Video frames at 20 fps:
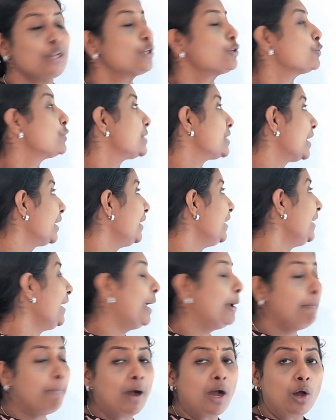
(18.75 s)
to study
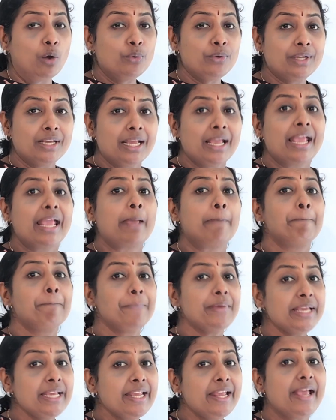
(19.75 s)
about a
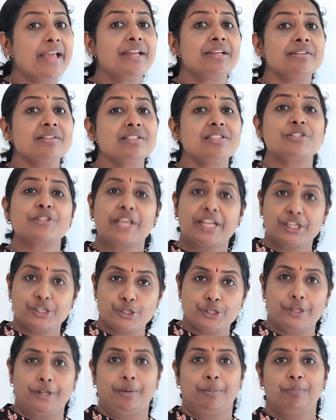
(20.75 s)
PN
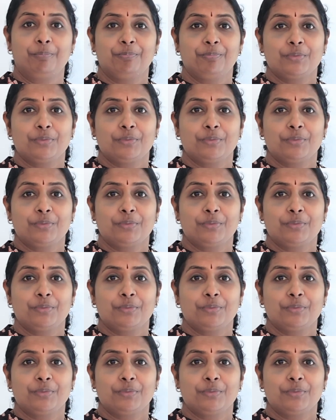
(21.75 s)
junction.